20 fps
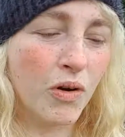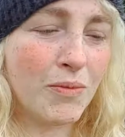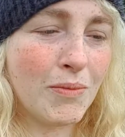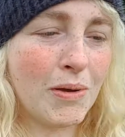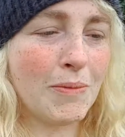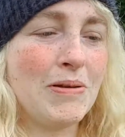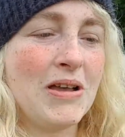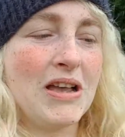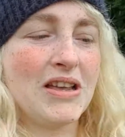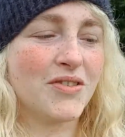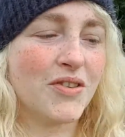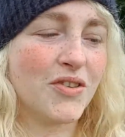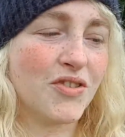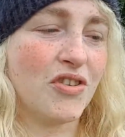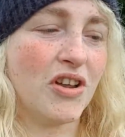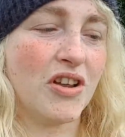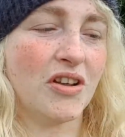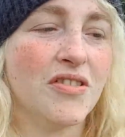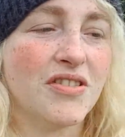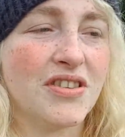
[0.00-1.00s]
my personal
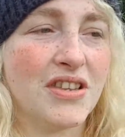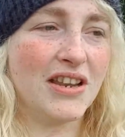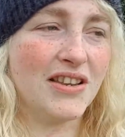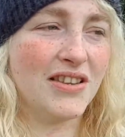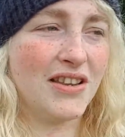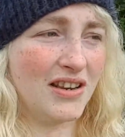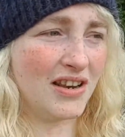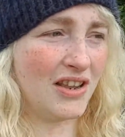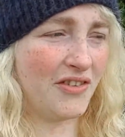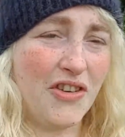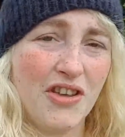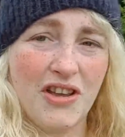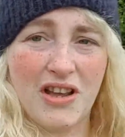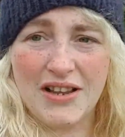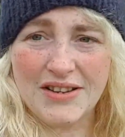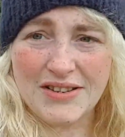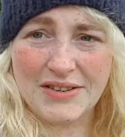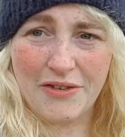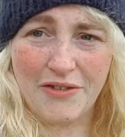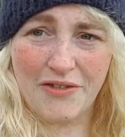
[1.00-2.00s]
struggles, and I don't know if you
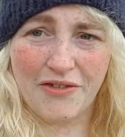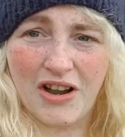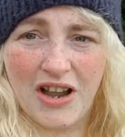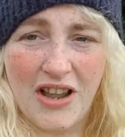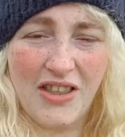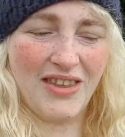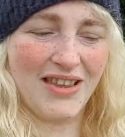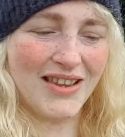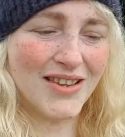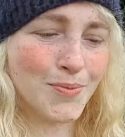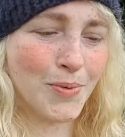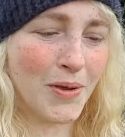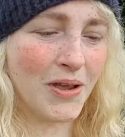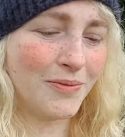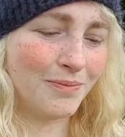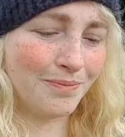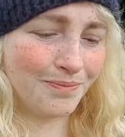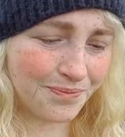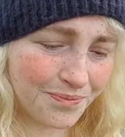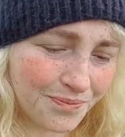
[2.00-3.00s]
guys ever find this, but
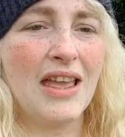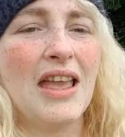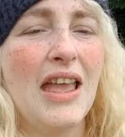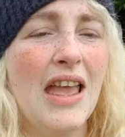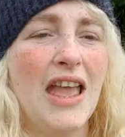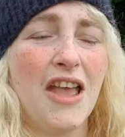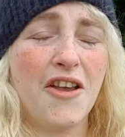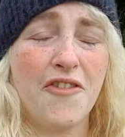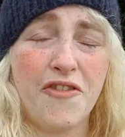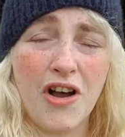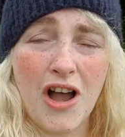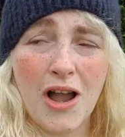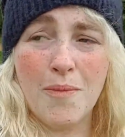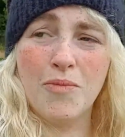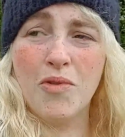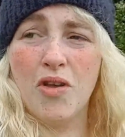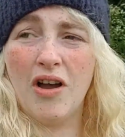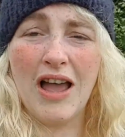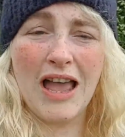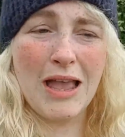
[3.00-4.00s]
if
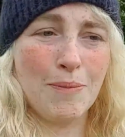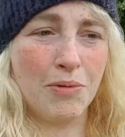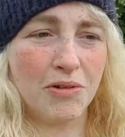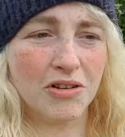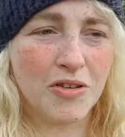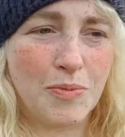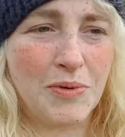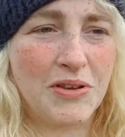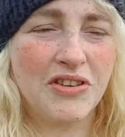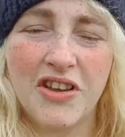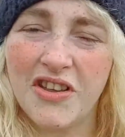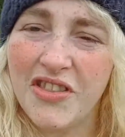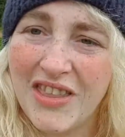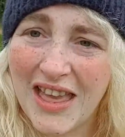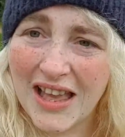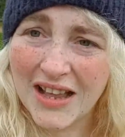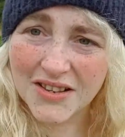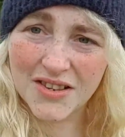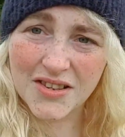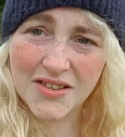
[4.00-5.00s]
I'm not able to be doing the
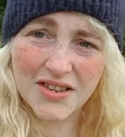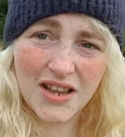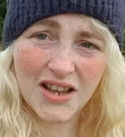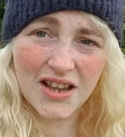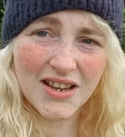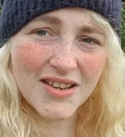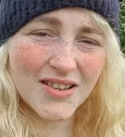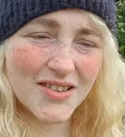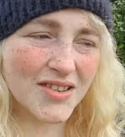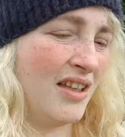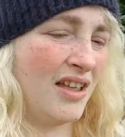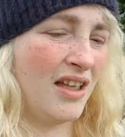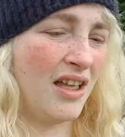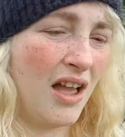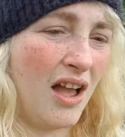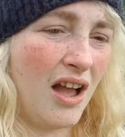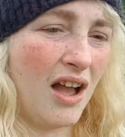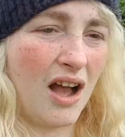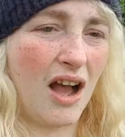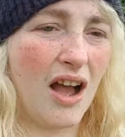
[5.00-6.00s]
exercise,
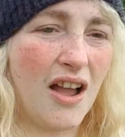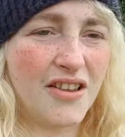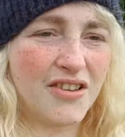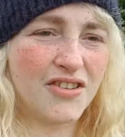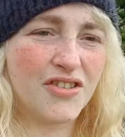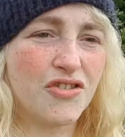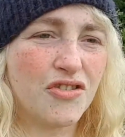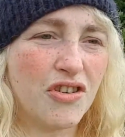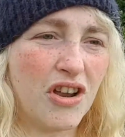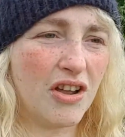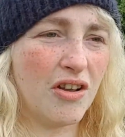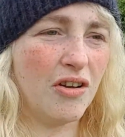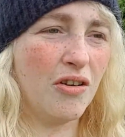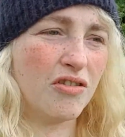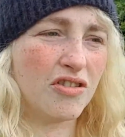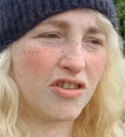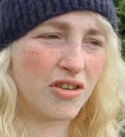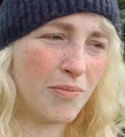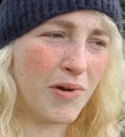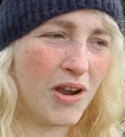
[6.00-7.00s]
I struggle
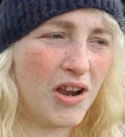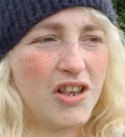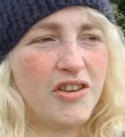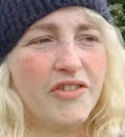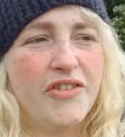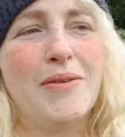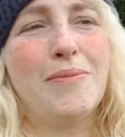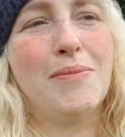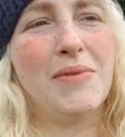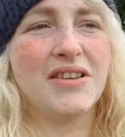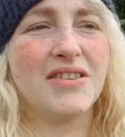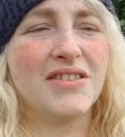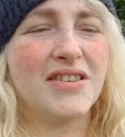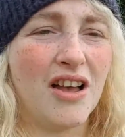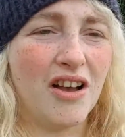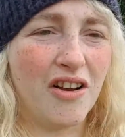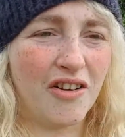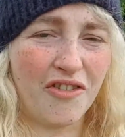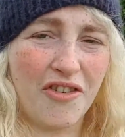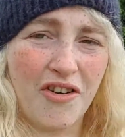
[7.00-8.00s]
to motivate
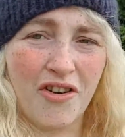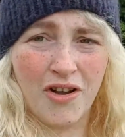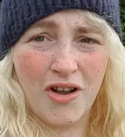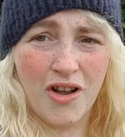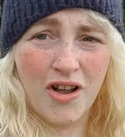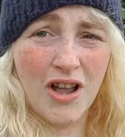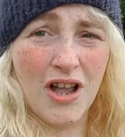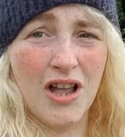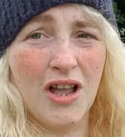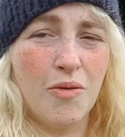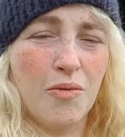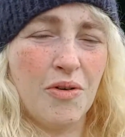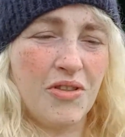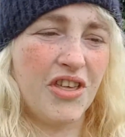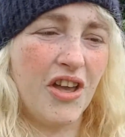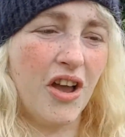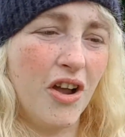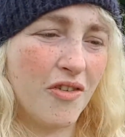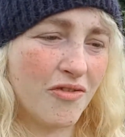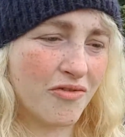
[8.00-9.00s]
myself with
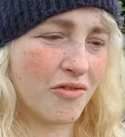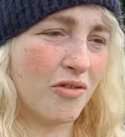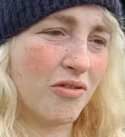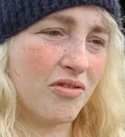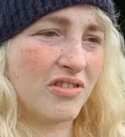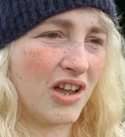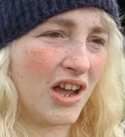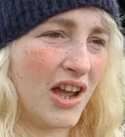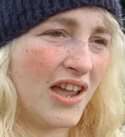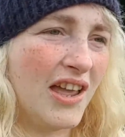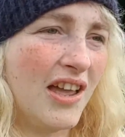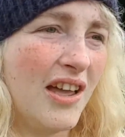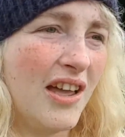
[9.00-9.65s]
the overall diet.